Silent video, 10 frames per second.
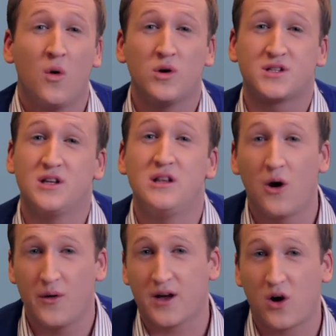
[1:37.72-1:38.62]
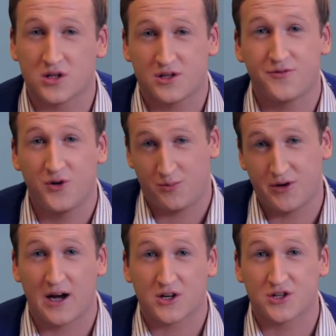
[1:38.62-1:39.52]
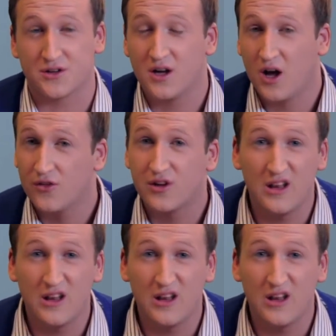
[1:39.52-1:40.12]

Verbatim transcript: was to lower the cost of food production, to